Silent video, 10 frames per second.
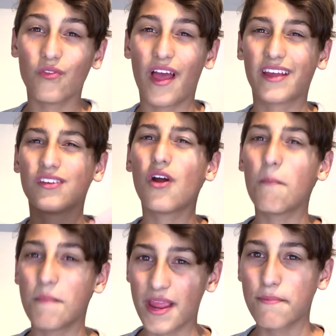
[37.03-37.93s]
Like,
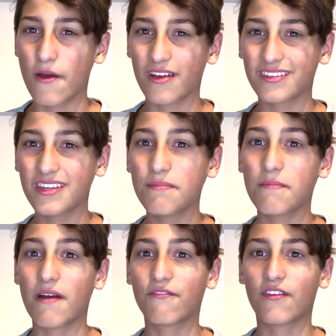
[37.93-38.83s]
not me personally, but
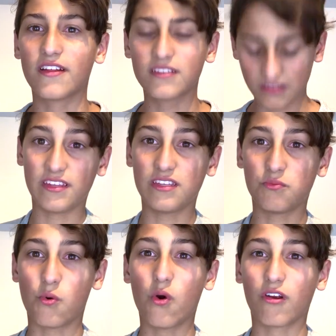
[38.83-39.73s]
my friends. This is
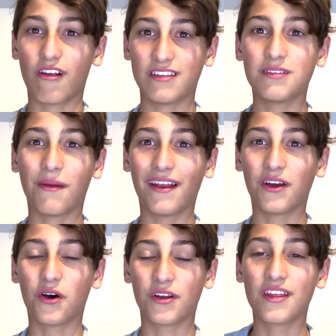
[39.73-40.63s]
water, I swear to
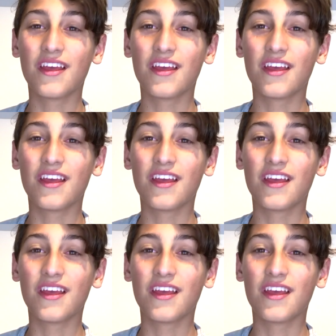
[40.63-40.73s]
God.